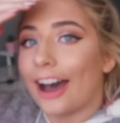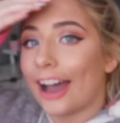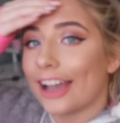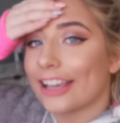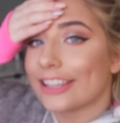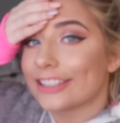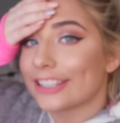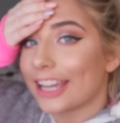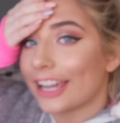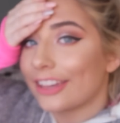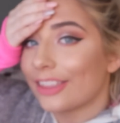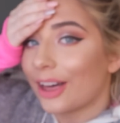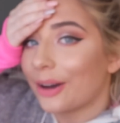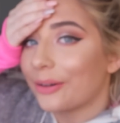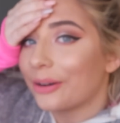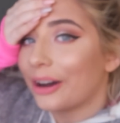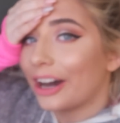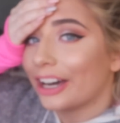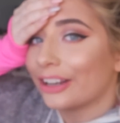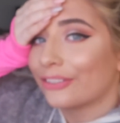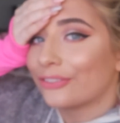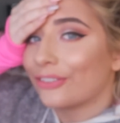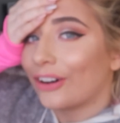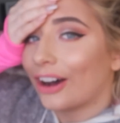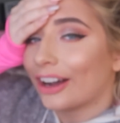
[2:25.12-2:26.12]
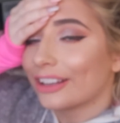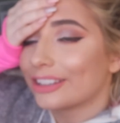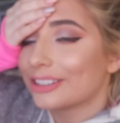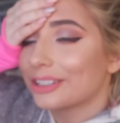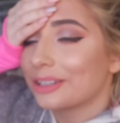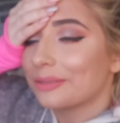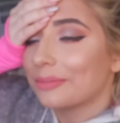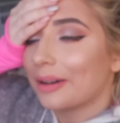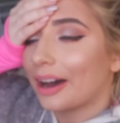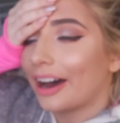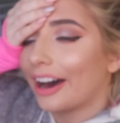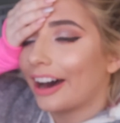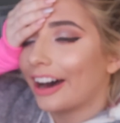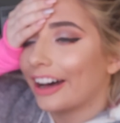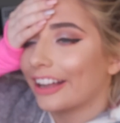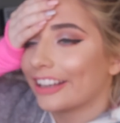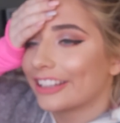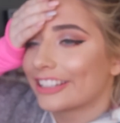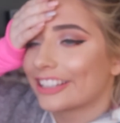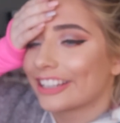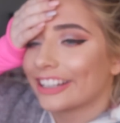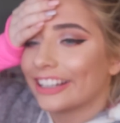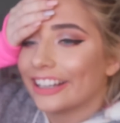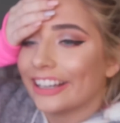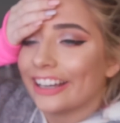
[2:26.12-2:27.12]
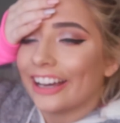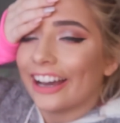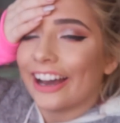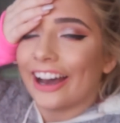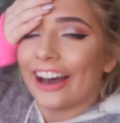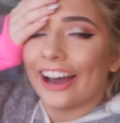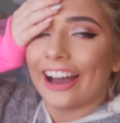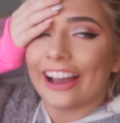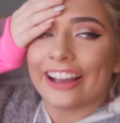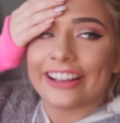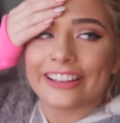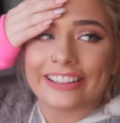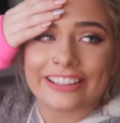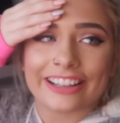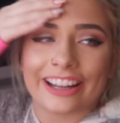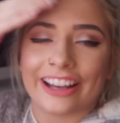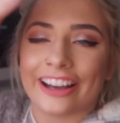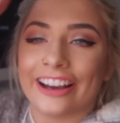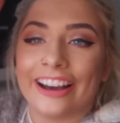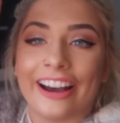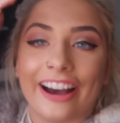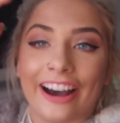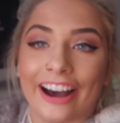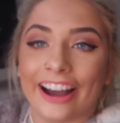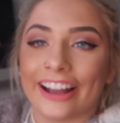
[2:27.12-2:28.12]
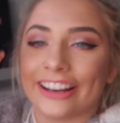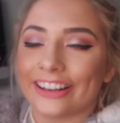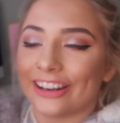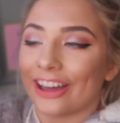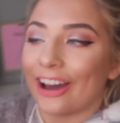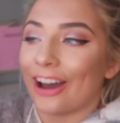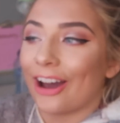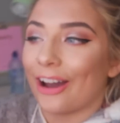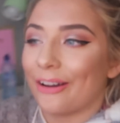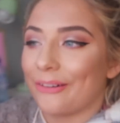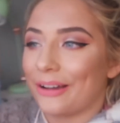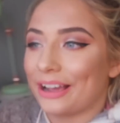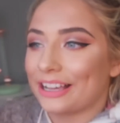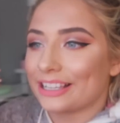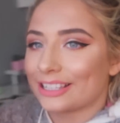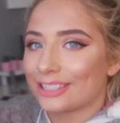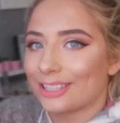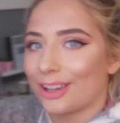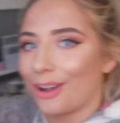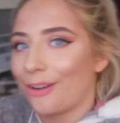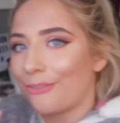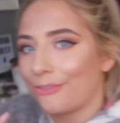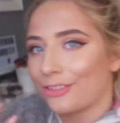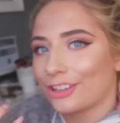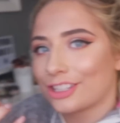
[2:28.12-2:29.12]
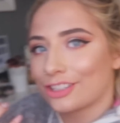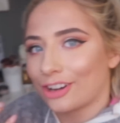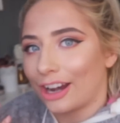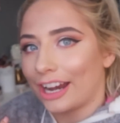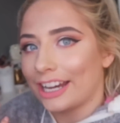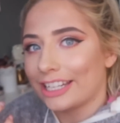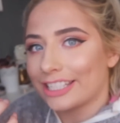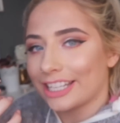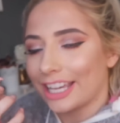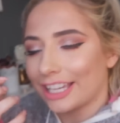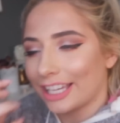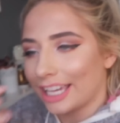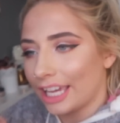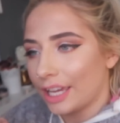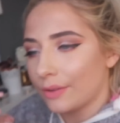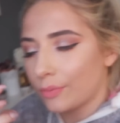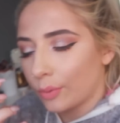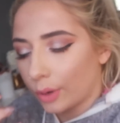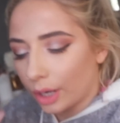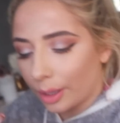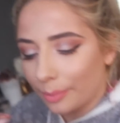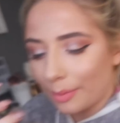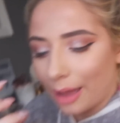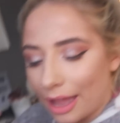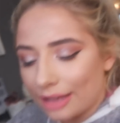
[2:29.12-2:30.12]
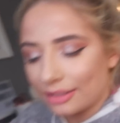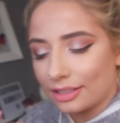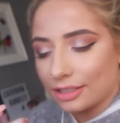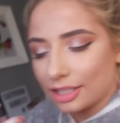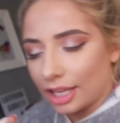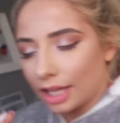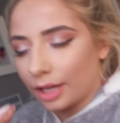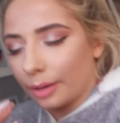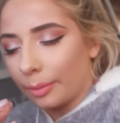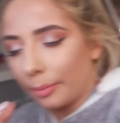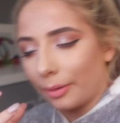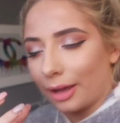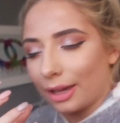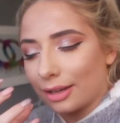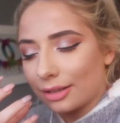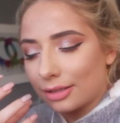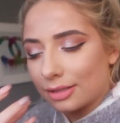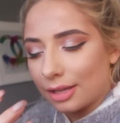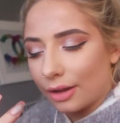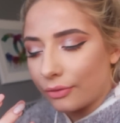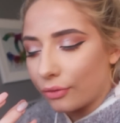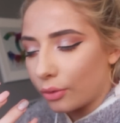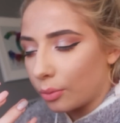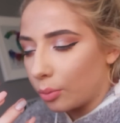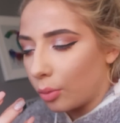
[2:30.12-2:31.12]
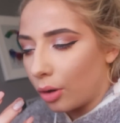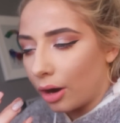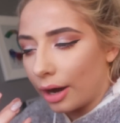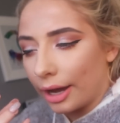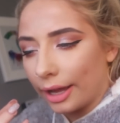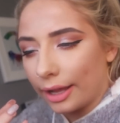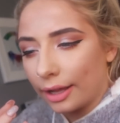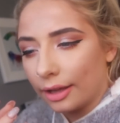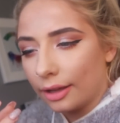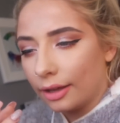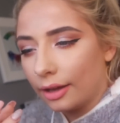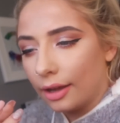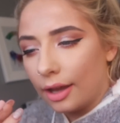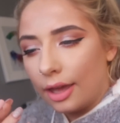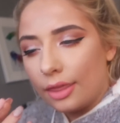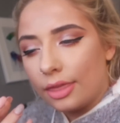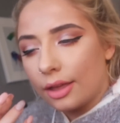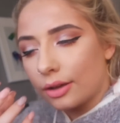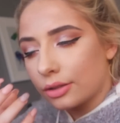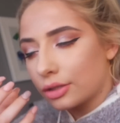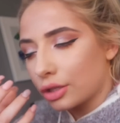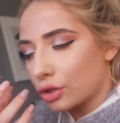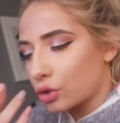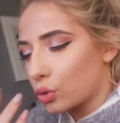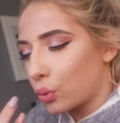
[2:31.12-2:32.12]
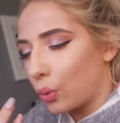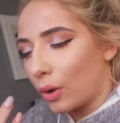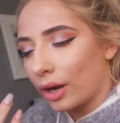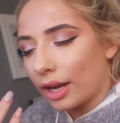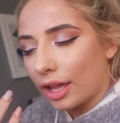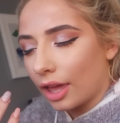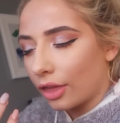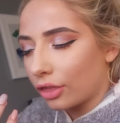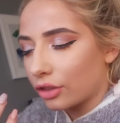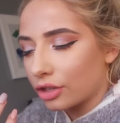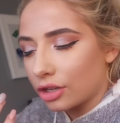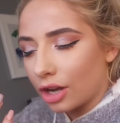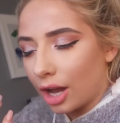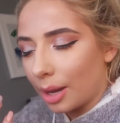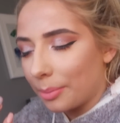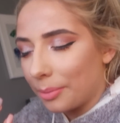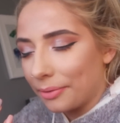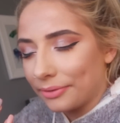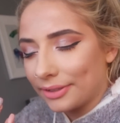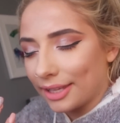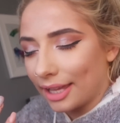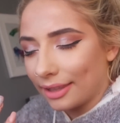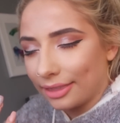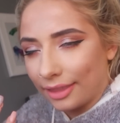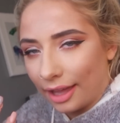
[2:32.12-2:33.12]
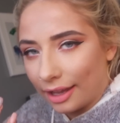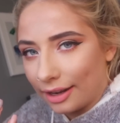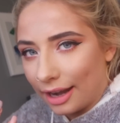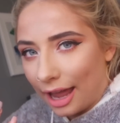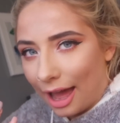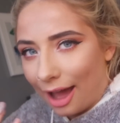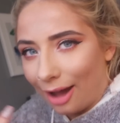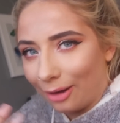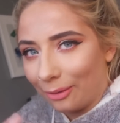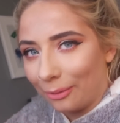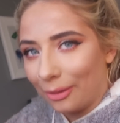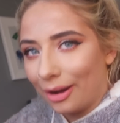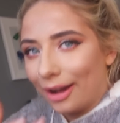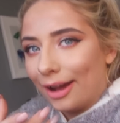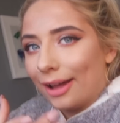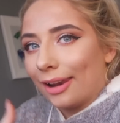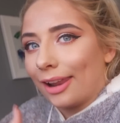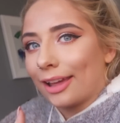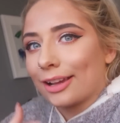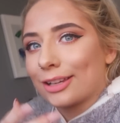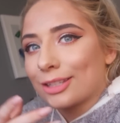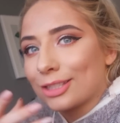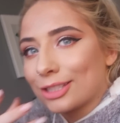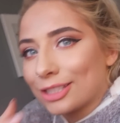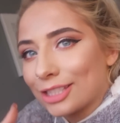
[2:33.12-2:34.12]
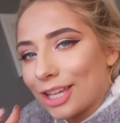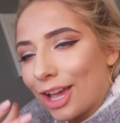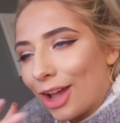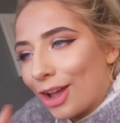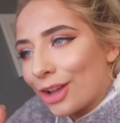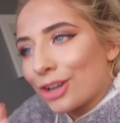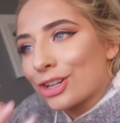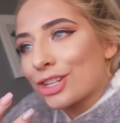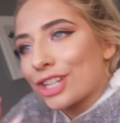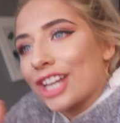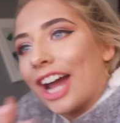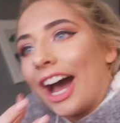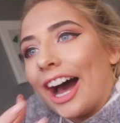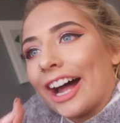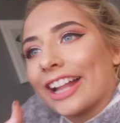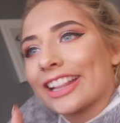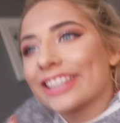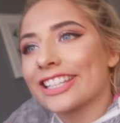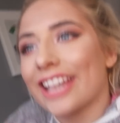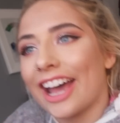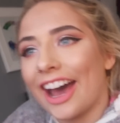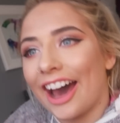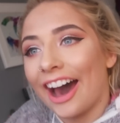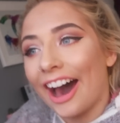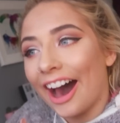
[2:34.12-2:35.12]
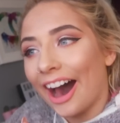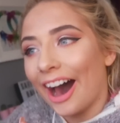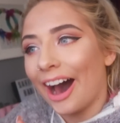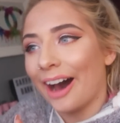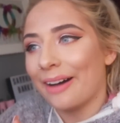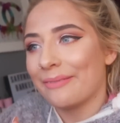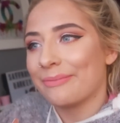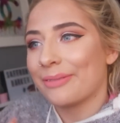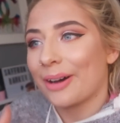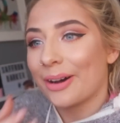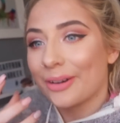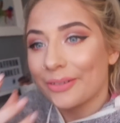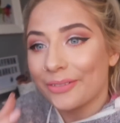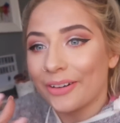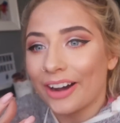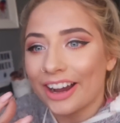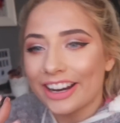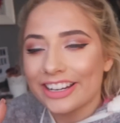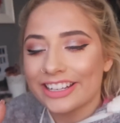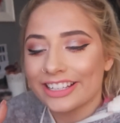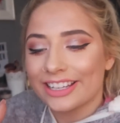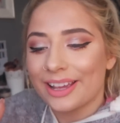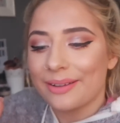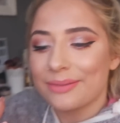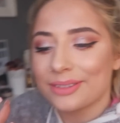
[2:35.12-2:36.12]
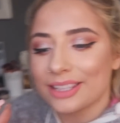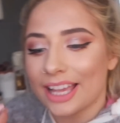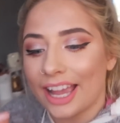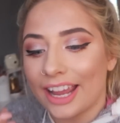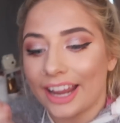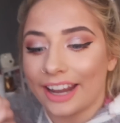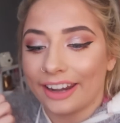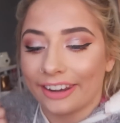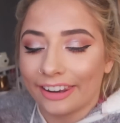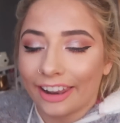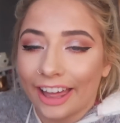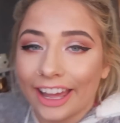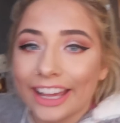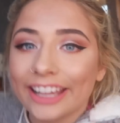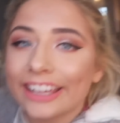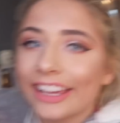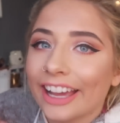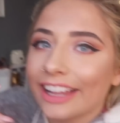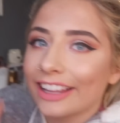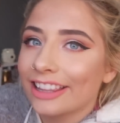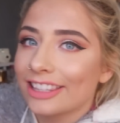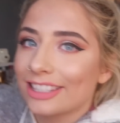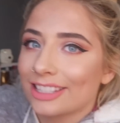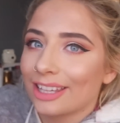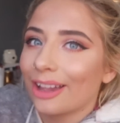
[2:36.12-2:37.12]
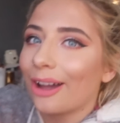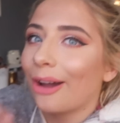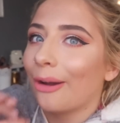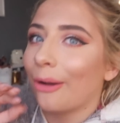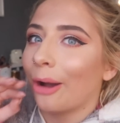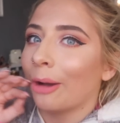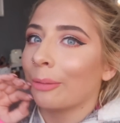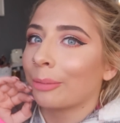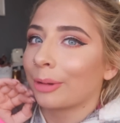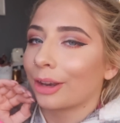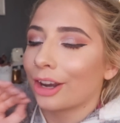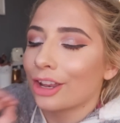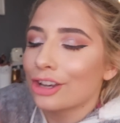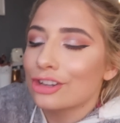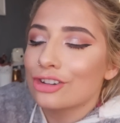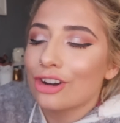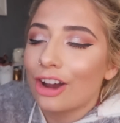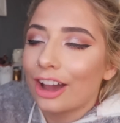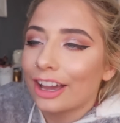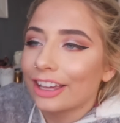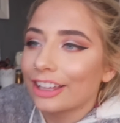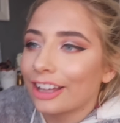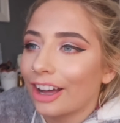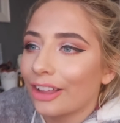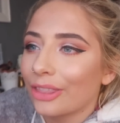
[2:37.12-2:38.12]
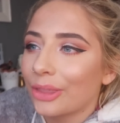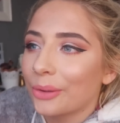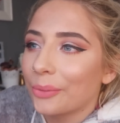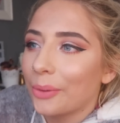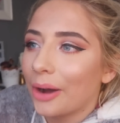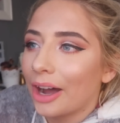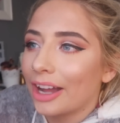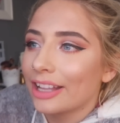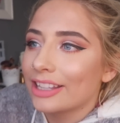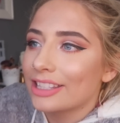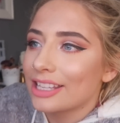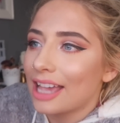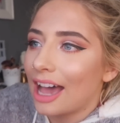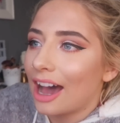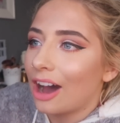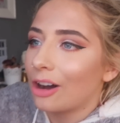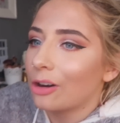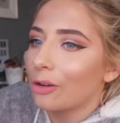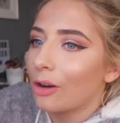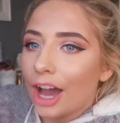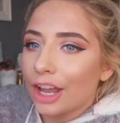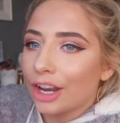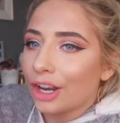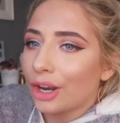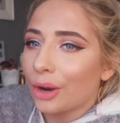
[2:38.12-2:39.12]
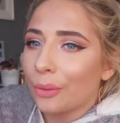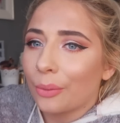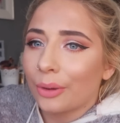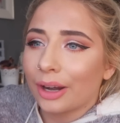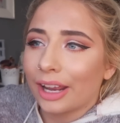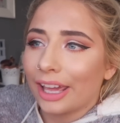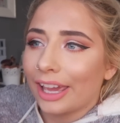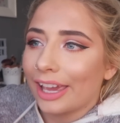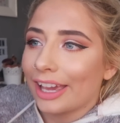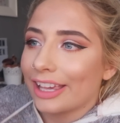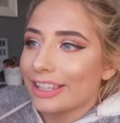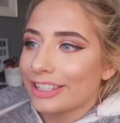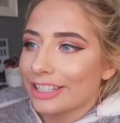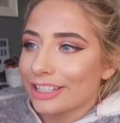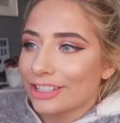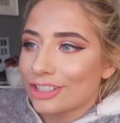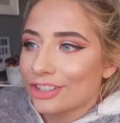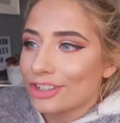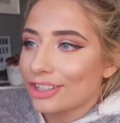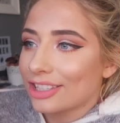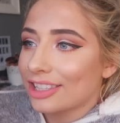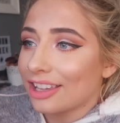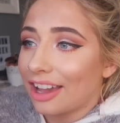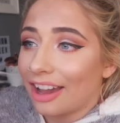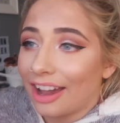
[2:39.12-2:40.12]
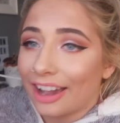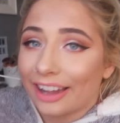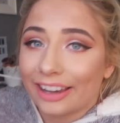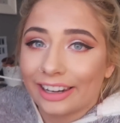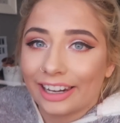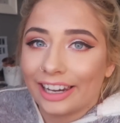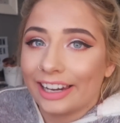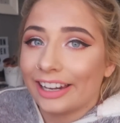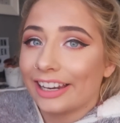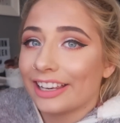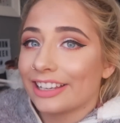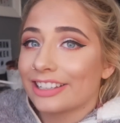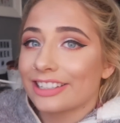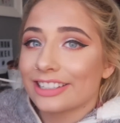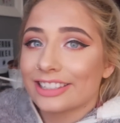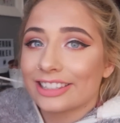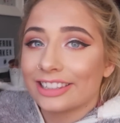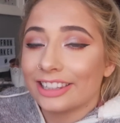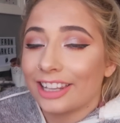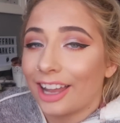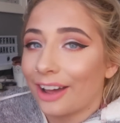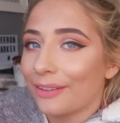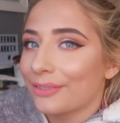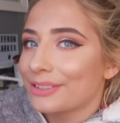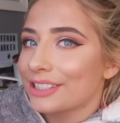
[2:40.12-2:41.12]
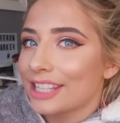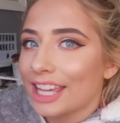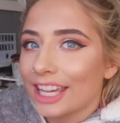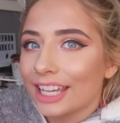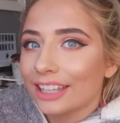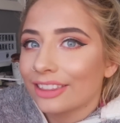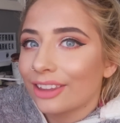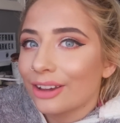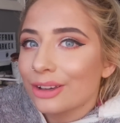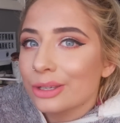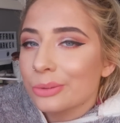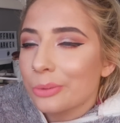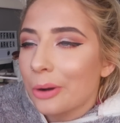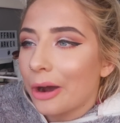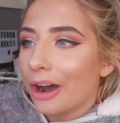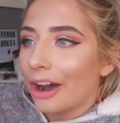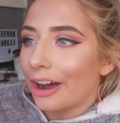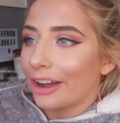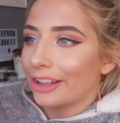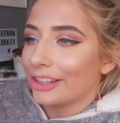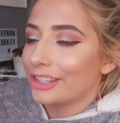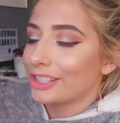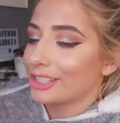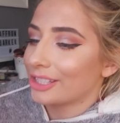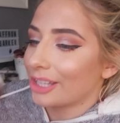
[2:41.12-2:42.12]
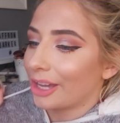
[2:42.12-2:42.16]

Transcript: I say that word far too much. I know, it's so frustrating. Even when I'm editing, I'm like, Saffron, why? That's the 20th time you've said that now. Like, shut up. Why do you keep saying like and so? I'm gonna try and cut the words out. I don't know what it is. It just, I clearly just love saying those words.